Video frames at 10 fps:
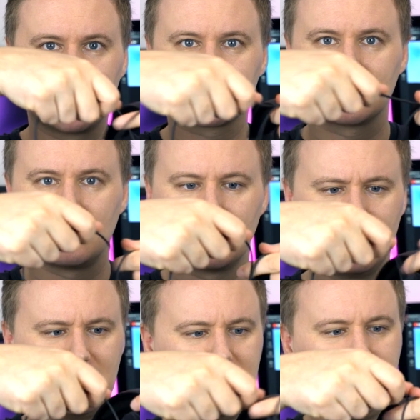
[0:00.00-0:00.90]
meters
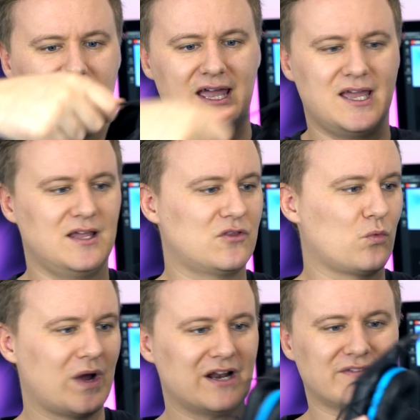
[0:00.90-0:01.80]
long, and
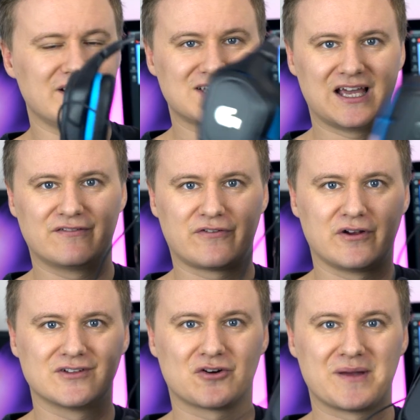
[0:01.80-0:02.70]
the weight of these
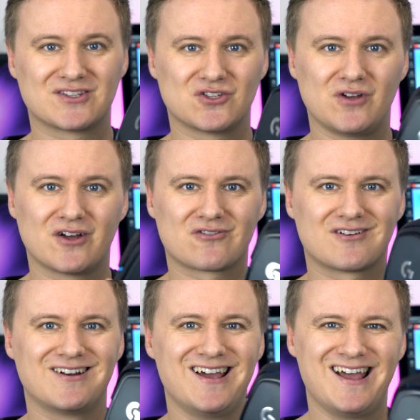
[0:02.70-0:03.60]
headphones are about
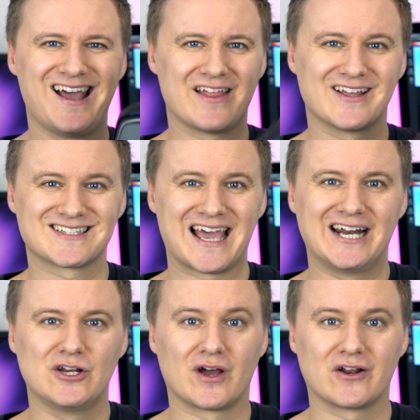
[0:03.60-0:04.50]

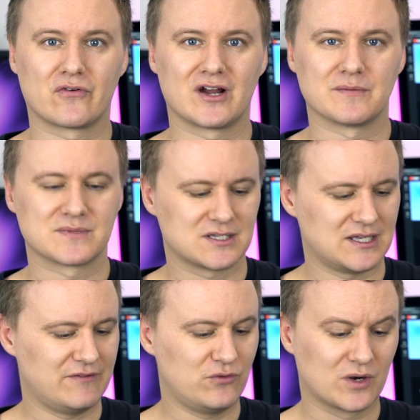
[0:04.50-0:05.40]
89 grams.
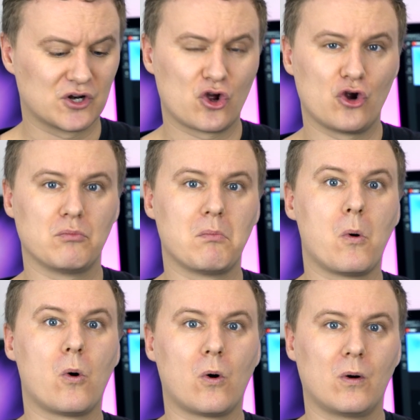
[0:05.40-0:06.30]
If you want to know
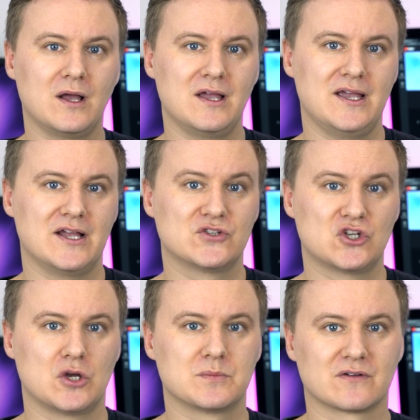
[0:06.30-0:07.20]
more in
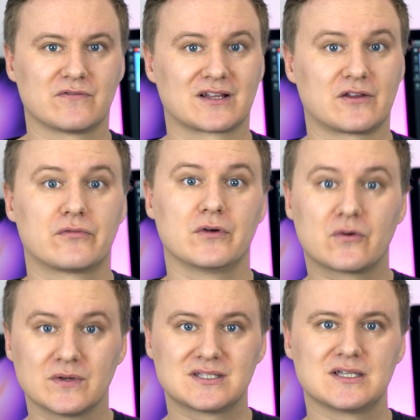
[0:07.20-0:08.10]
terms of like the
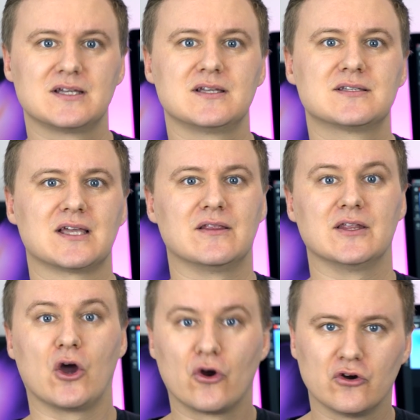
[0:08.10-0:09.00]
frequencies and
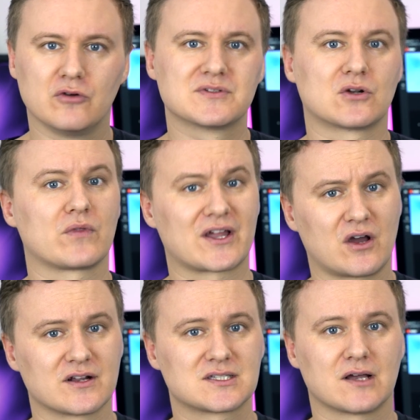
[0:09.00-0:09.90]
the ohms and all that
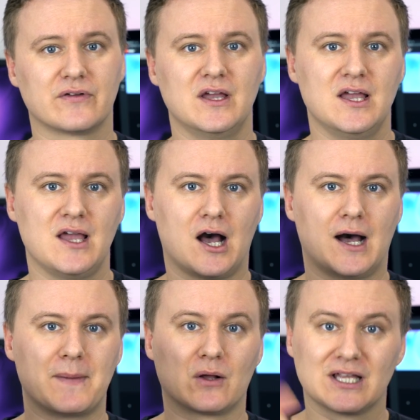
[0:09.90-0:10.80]
kind of stuff,
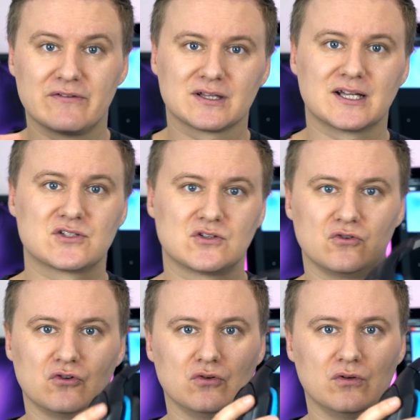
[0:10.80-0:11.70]
I'll leave a link
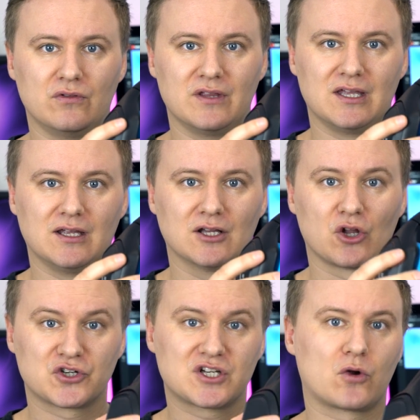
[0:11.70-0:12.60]
to the
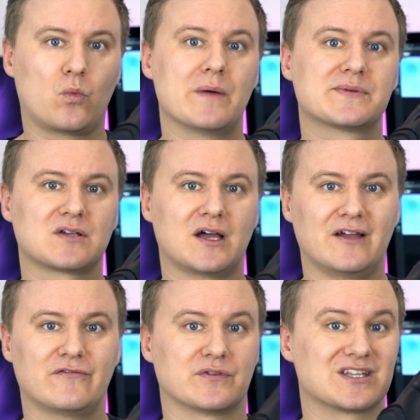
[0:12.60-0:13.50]
Logitech
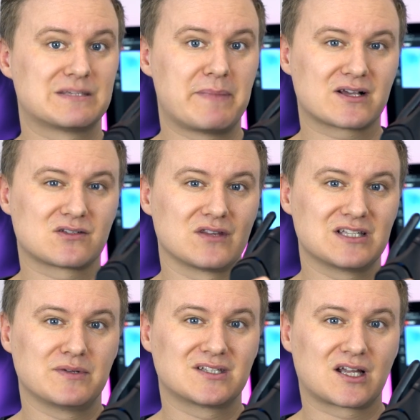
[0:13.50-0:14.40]
website for the specs on
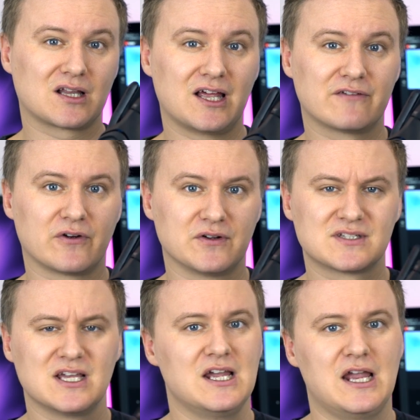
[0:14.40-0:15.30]
these particular
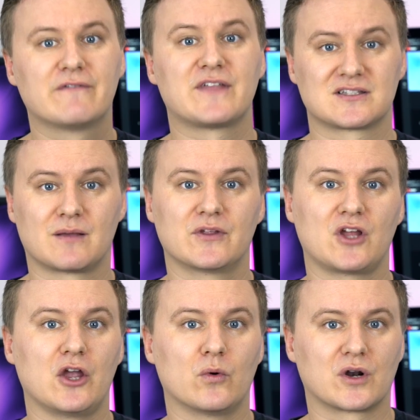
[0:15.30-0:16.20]
headphones if that's
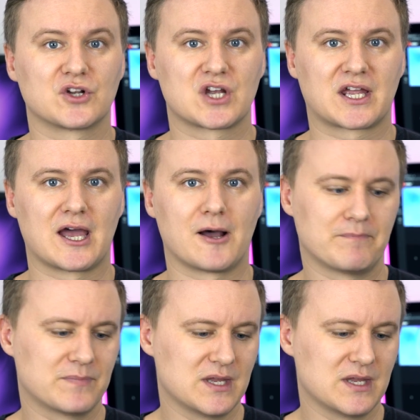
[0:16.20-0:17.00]
something that you want to check out.